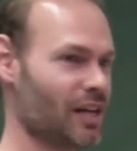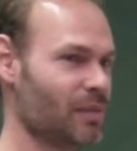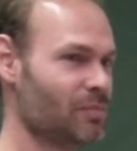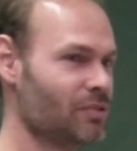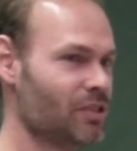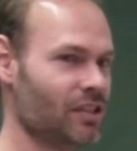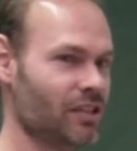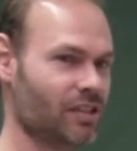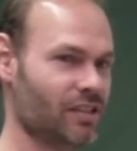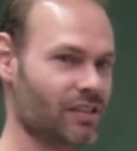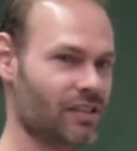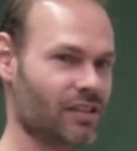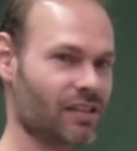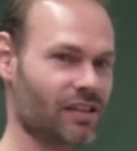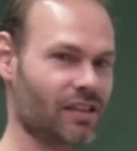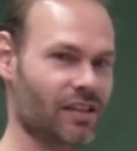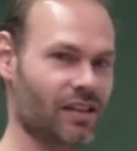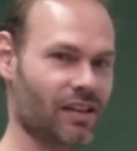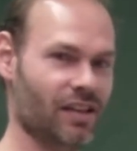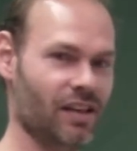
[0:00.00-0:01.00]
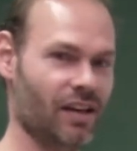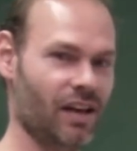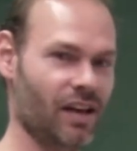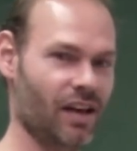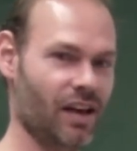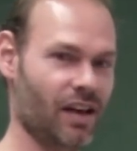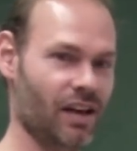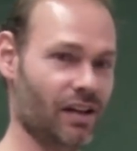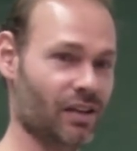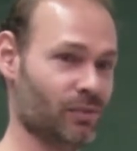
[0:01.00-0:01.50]
empty,
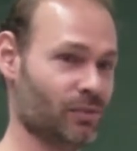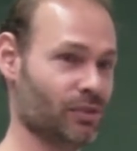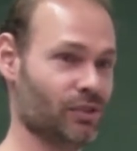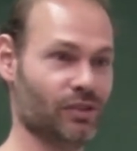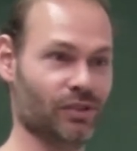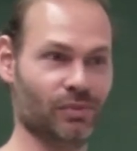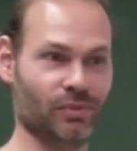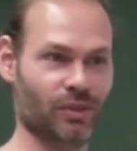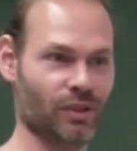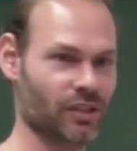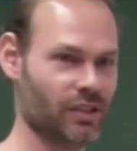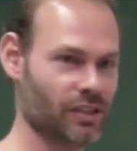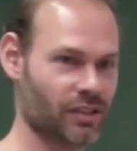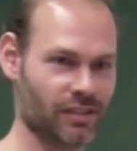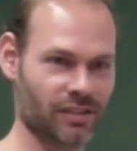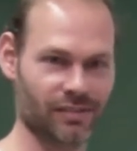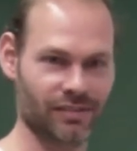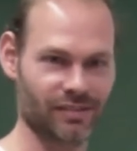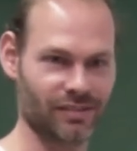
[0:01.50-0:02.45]
and it was still working.